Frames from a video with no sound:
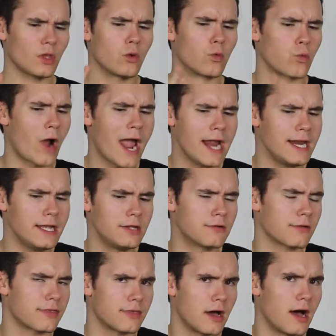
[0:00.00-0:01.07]
writing
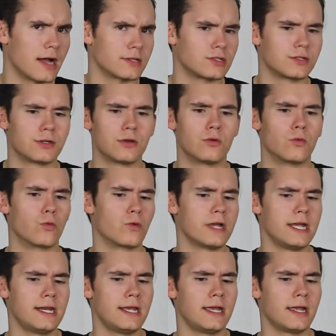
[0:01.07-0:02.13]
your thoughts,
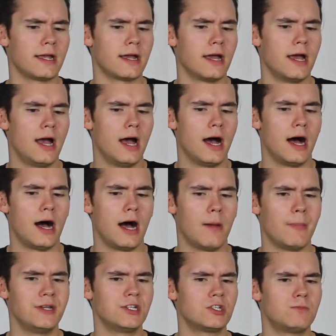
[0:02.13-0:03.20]
reading,
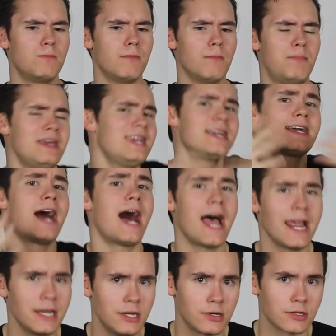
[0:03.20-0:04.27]
um, and just being
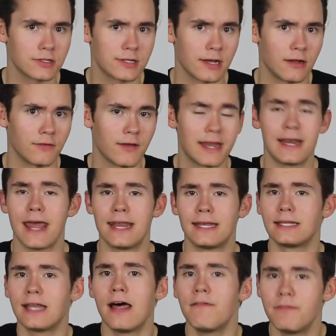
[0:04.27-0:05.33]
kind to yourself and,
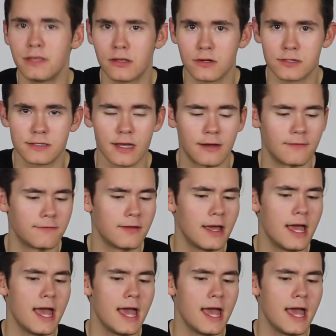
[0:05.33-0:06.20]
and loving yourself.